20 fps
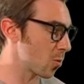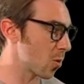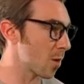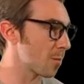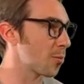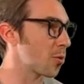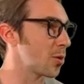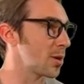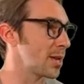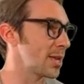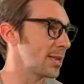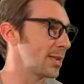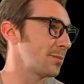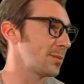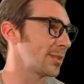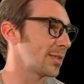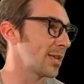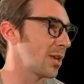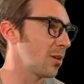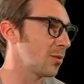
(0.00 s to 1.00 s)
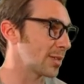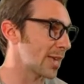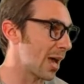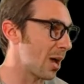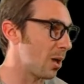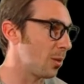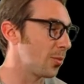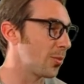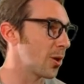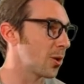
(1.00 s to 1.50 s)
who are putting themselves
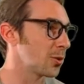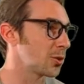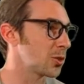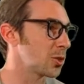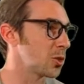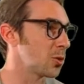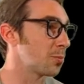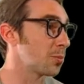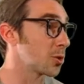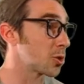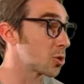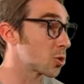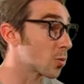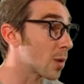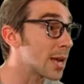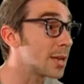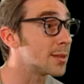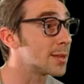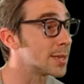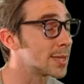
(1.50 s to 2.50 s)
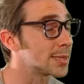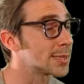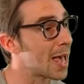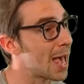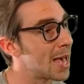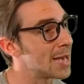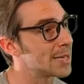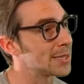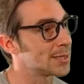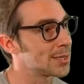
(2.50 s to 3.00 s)
out there to portray this
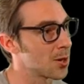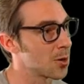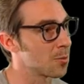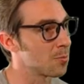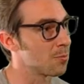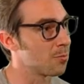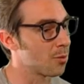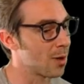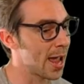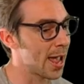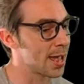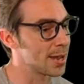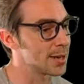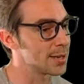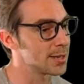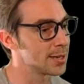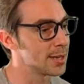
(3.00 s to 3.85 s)
as their brand,